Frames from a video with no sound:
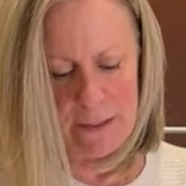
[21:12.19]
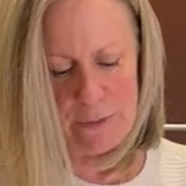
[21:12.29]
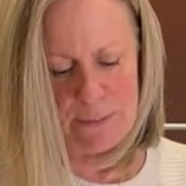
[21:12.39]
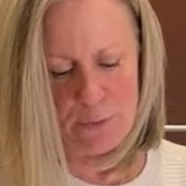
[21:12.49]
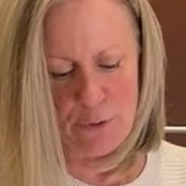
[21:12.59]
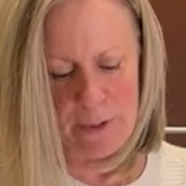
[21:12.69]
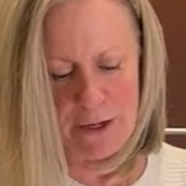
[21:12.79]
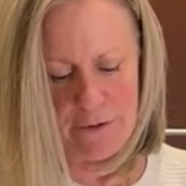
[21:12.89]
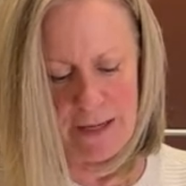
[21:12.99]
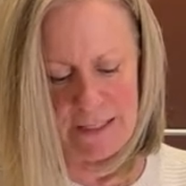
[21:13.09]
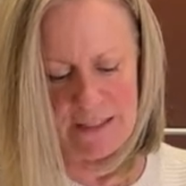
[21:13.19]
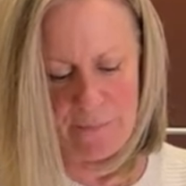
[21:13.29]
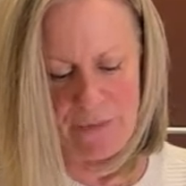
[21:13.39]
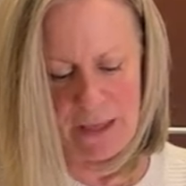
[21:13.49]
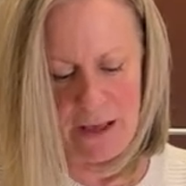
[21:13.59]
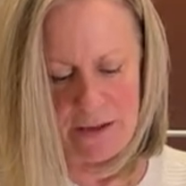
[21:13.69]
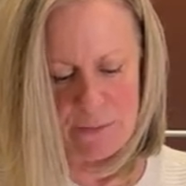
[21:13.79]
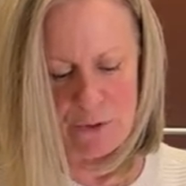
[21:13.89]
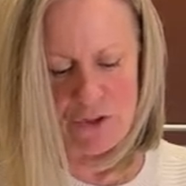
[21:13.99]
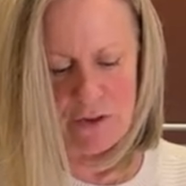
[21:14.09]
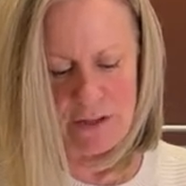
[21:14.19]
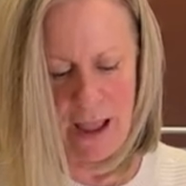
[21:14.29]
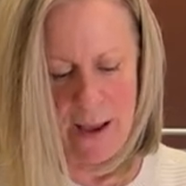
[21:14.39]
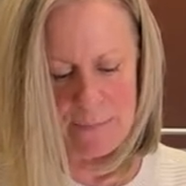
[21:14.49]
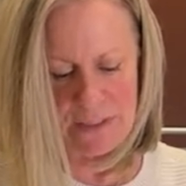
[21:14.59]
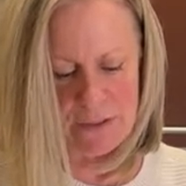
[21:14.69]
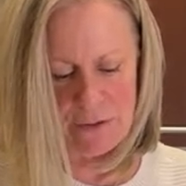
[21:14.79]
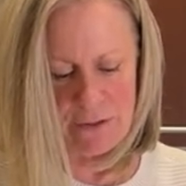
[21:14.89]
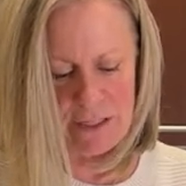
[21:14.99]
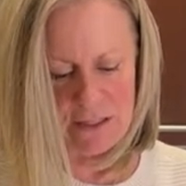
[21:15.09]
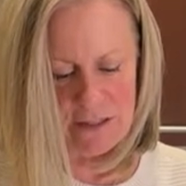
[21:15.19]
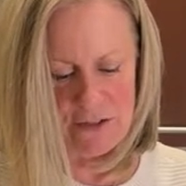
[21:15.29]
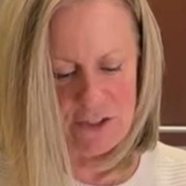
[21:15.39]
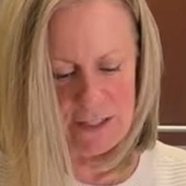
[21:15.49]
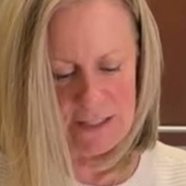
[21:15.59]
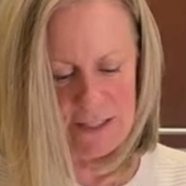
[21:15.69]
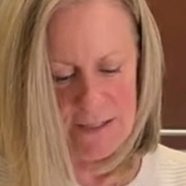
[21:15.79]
It was blueberry and something else, which looked absolutely delicious.